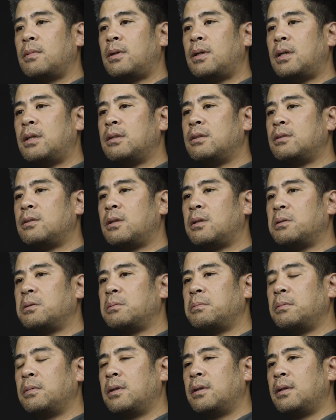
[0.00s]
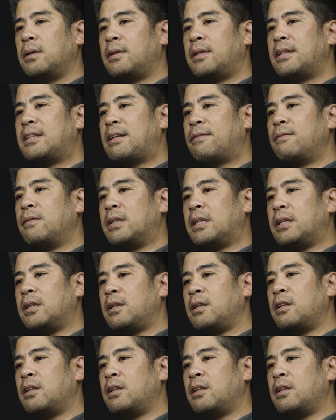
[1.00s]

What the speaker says: And so they're definitely,